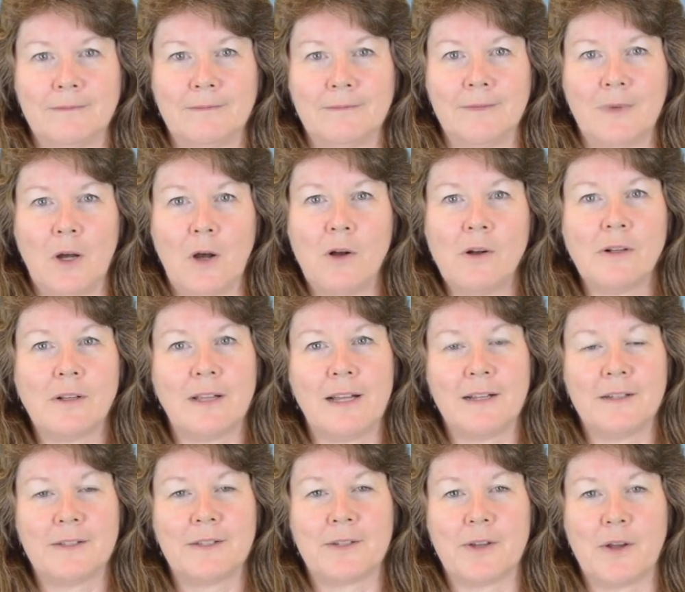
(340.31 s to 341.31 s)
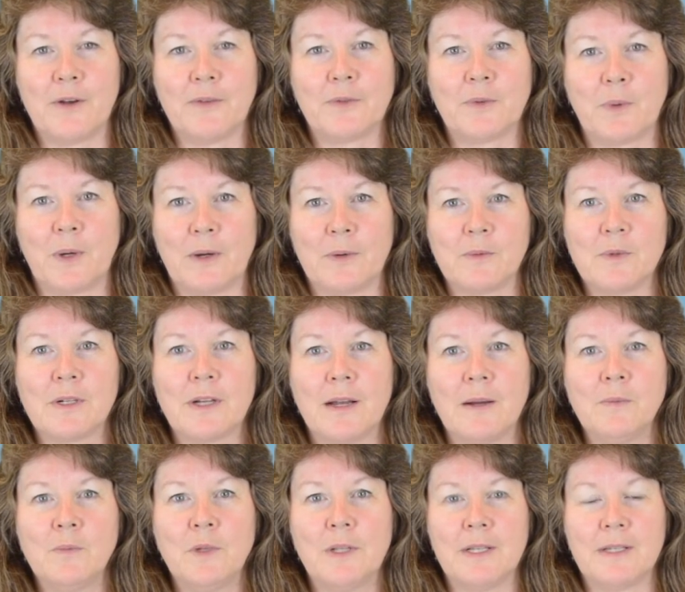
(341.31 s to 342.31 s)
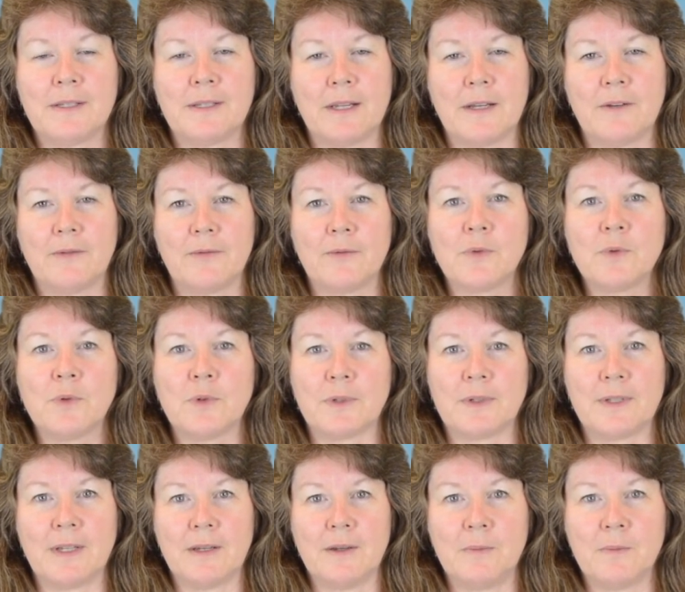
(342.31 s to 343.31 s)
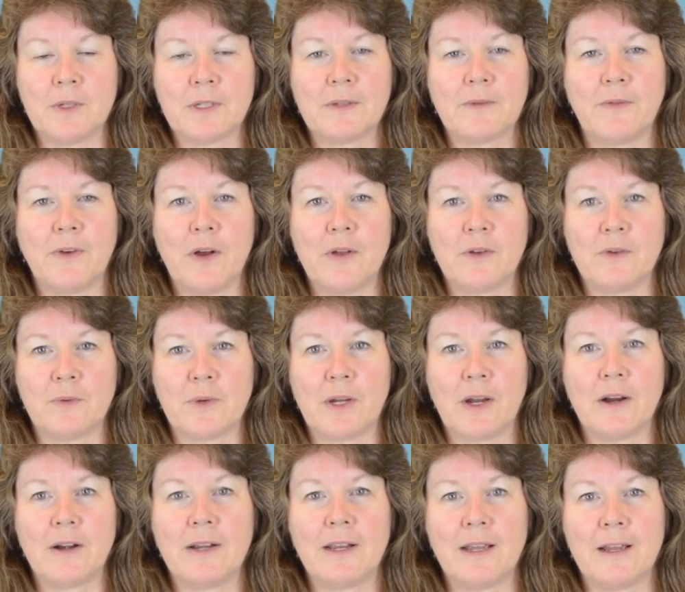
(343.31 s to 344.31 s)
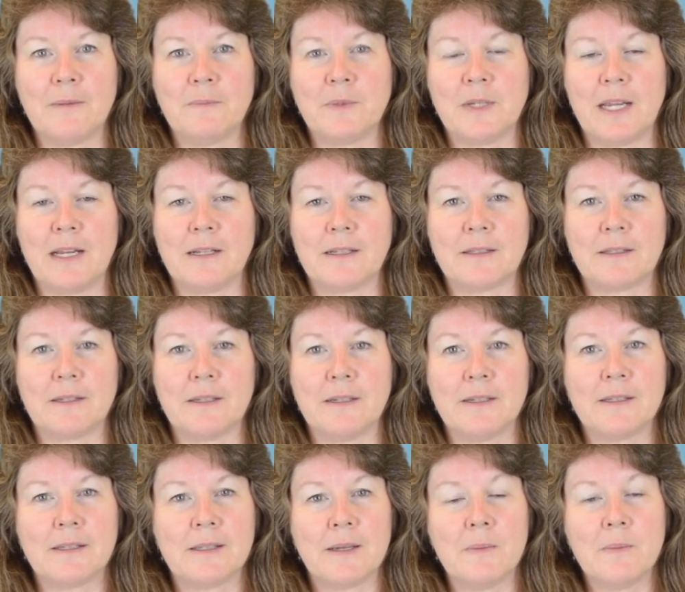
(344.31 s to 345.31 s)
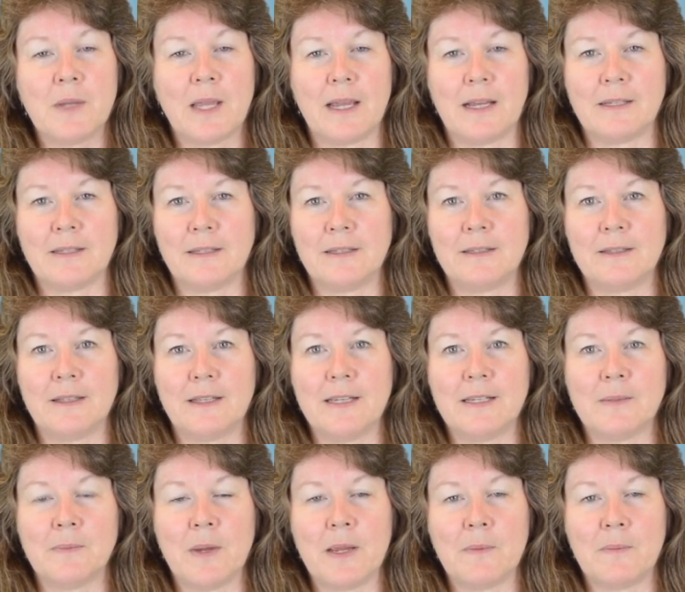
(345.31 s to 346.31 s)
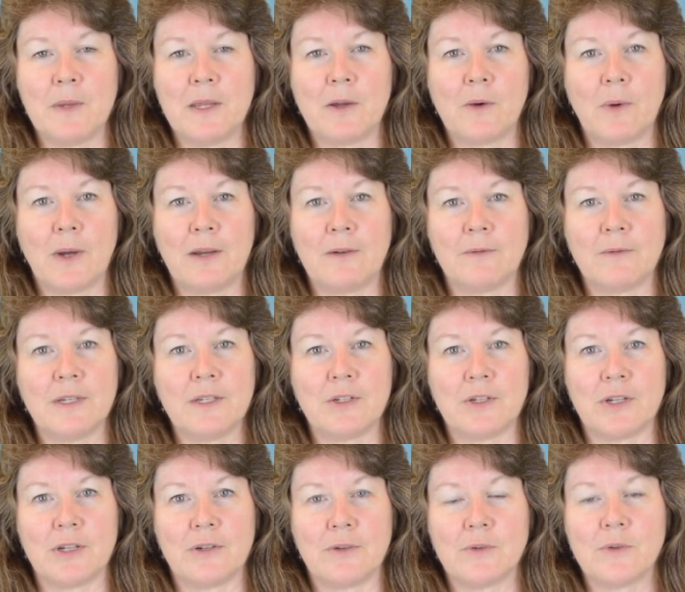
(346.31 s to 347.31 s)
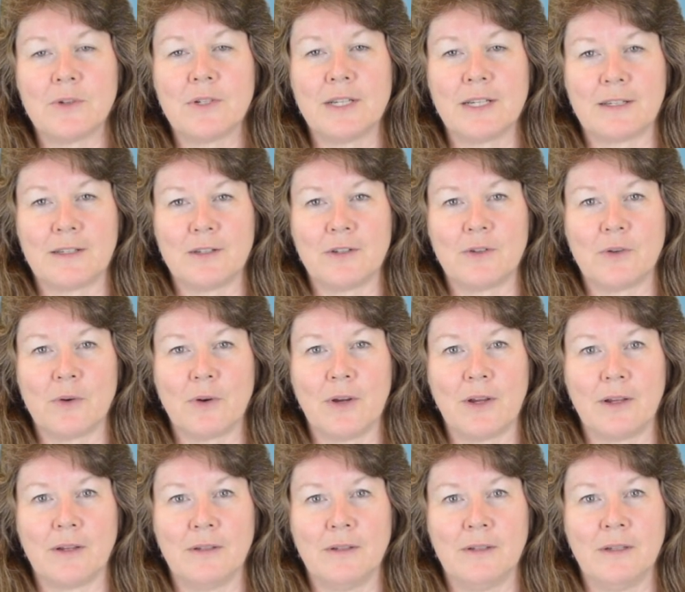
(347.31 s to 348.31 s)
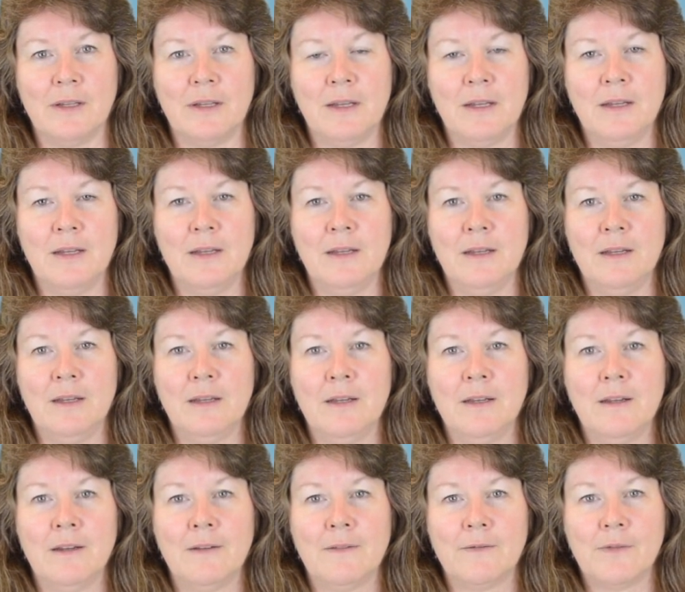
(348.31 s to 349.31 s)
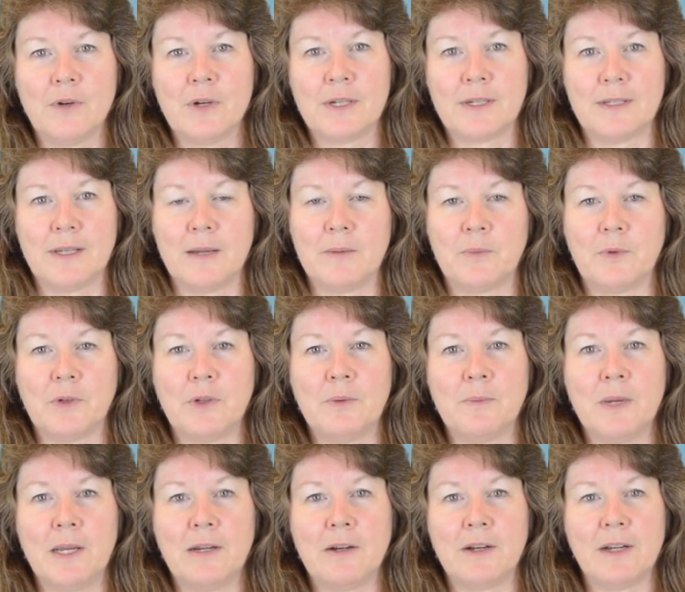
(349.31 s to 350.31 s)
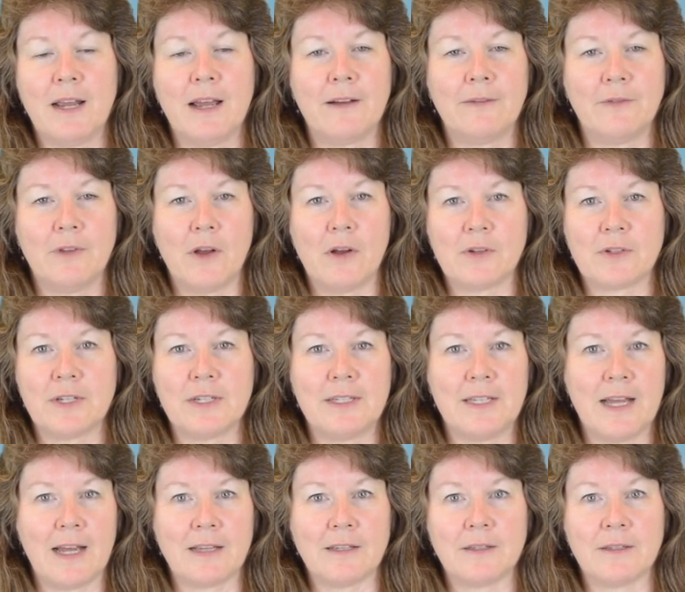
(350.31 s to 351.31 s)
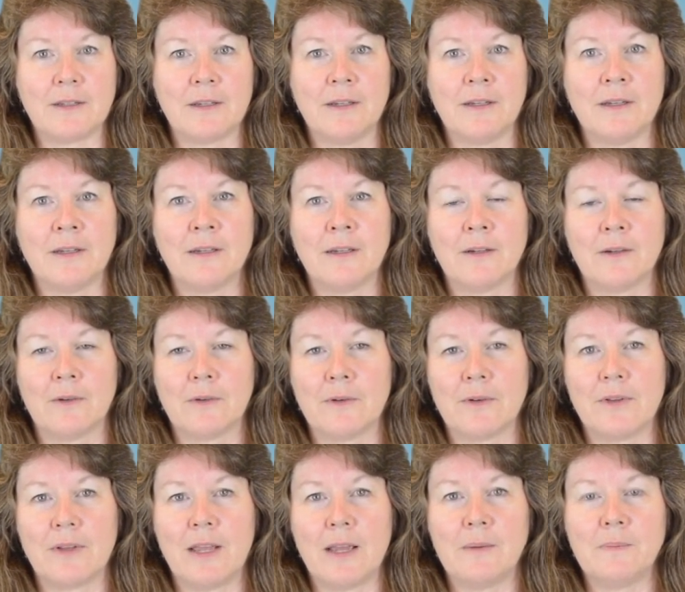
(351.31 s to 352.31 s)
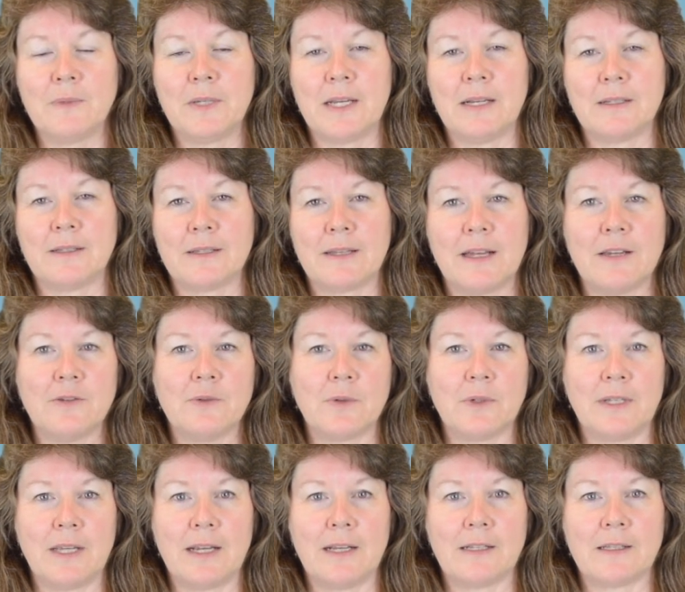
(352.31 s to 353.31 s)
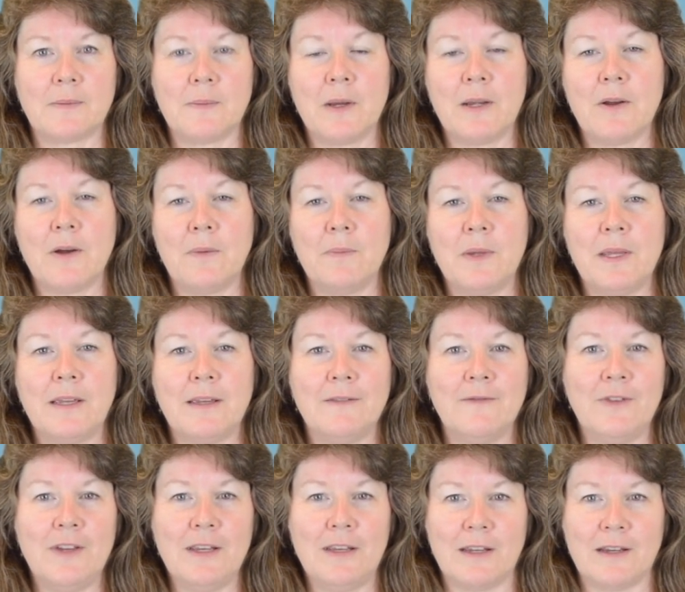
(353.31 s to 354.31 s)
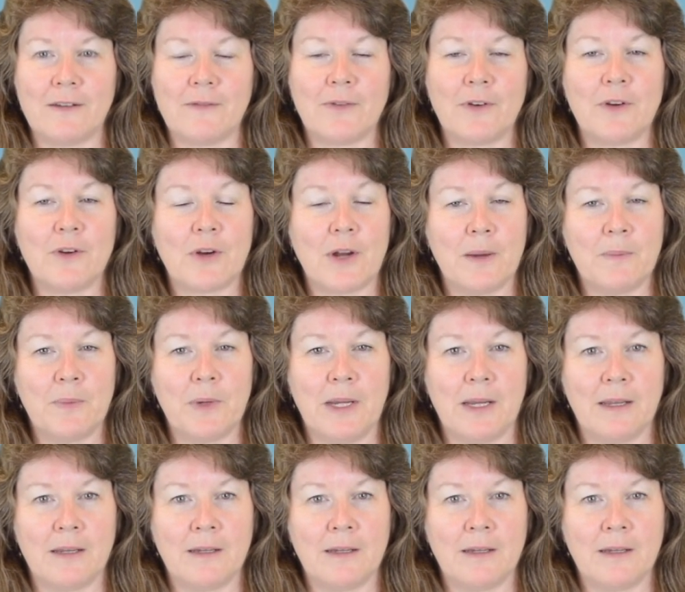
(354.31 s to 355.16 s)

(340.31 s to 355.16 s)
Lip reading: All cloud software will come with a set of rules that you must follow regarding updates, and in some cases, these might be quite rigid or dictatorial. For example, you may not have long to test, or the update schedule dates may not be convenient for your company.